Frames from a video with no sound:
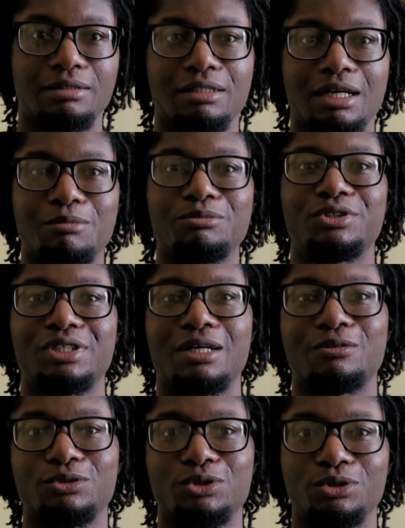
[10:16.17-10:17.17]
comes
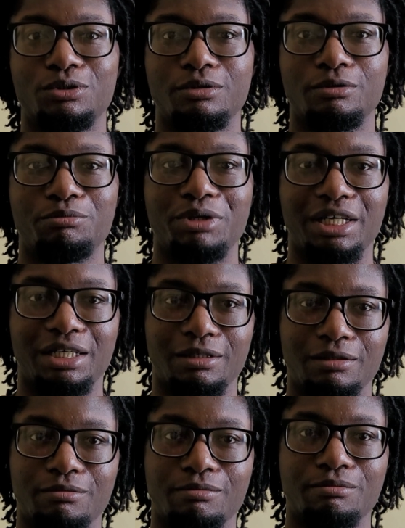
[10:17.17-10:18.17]
down to
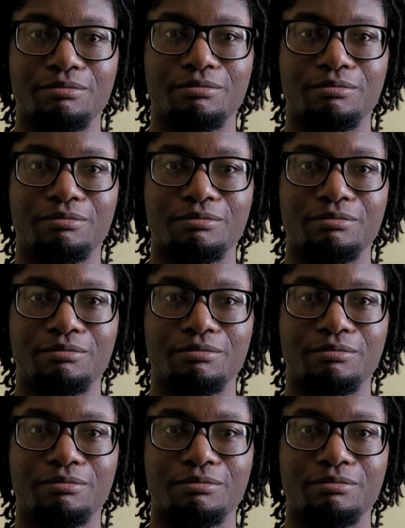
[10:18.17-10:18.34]
being